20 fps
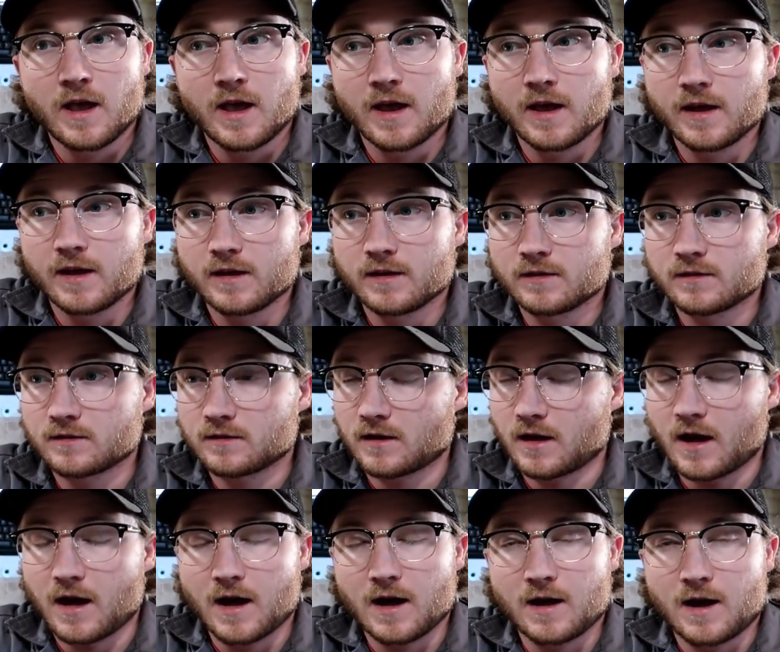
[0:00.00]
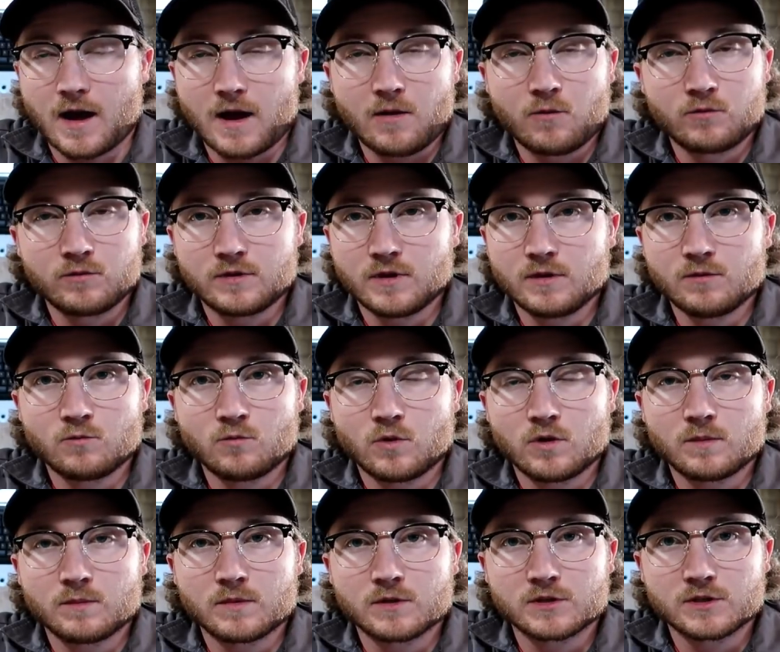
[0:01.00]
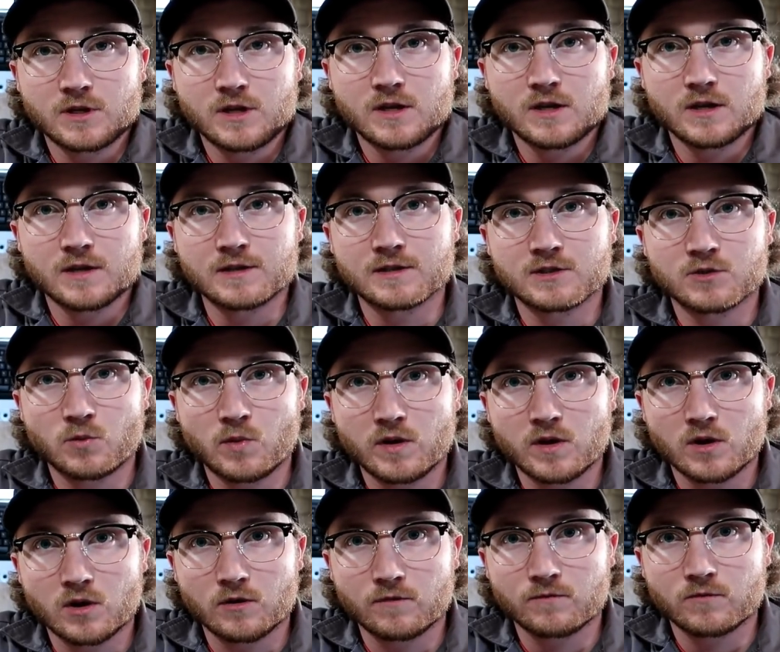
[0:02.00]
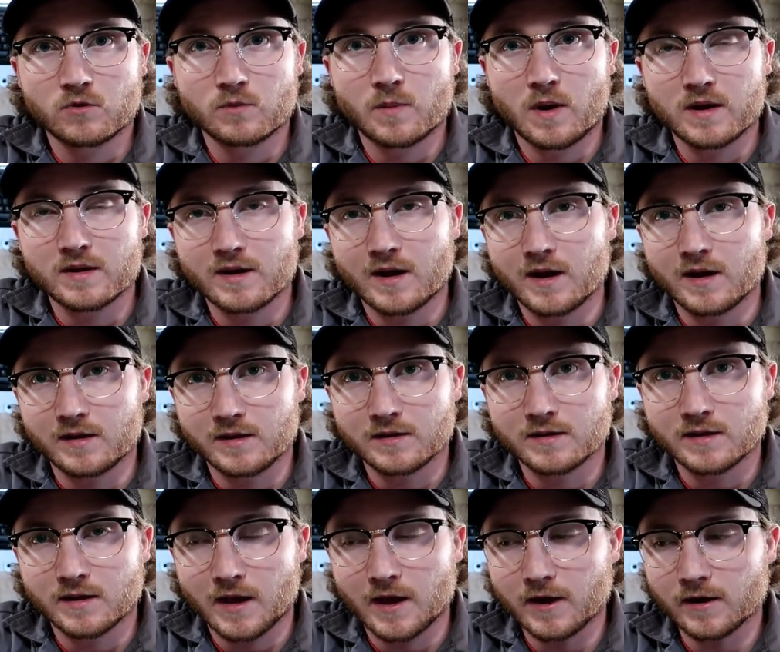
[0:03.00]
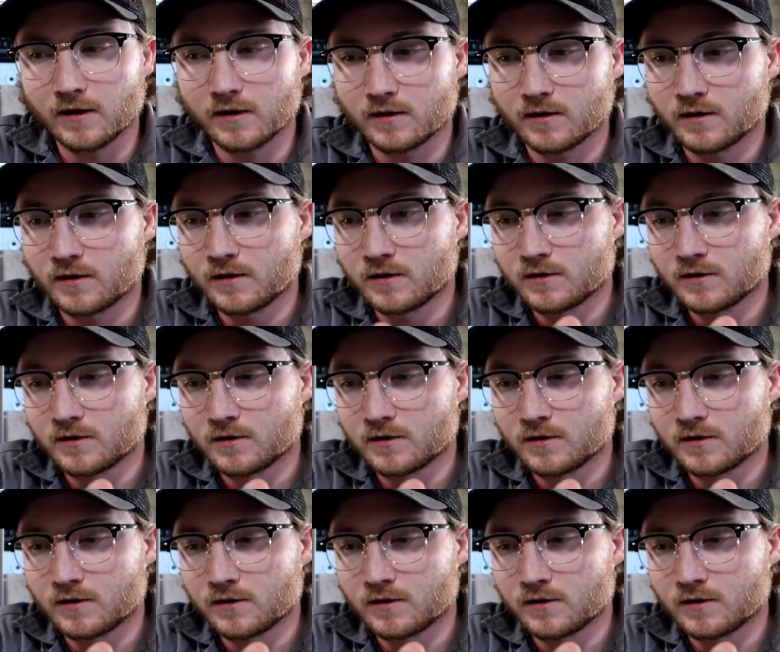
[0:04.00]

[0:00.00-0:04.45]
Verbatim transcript: and I didn't want to machine a swing arm for my dial indicator,